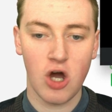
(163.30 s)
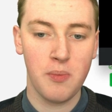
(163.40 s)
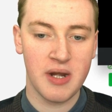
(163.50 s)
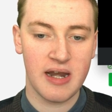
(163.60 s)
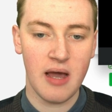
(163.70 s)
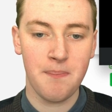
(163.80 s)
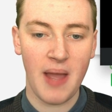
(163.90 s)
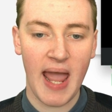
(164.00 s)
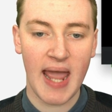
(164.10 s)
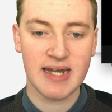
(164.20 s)
open it up,
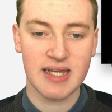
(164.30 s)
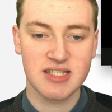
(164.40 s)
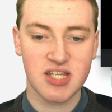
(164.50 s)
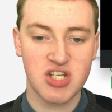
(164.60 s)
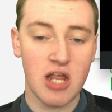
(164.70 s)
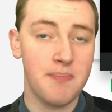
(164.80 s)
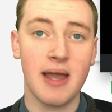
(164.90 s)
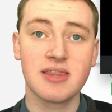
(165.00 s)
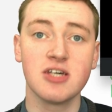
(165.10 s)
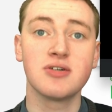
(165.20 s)
and it's a
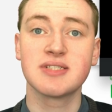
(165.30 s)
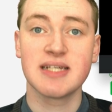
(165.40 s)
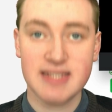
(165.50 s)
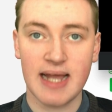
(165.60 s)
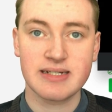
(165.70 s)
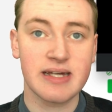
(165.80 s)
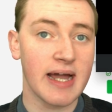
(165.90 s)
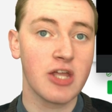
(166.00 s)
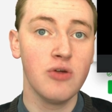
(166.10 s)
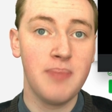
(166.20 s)
JPEG that looks exactly
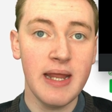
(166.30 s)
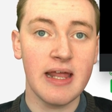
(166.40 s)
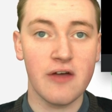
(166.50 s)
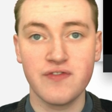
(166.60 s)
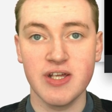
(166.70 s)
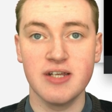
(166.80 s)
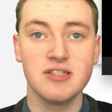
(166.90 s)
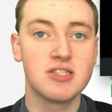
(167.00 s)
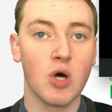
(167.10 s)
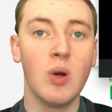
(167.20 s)
like your P D F did.
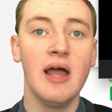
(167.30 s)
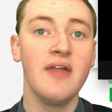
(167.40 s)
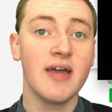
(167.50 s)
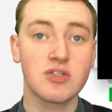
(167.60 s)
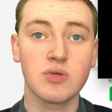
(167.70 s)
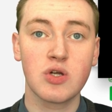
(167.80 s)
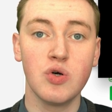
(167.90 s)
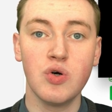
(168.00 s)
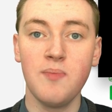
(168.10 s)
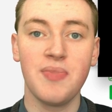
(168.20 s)
So that's really
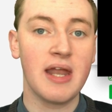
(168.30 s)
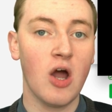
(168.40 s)
cool, and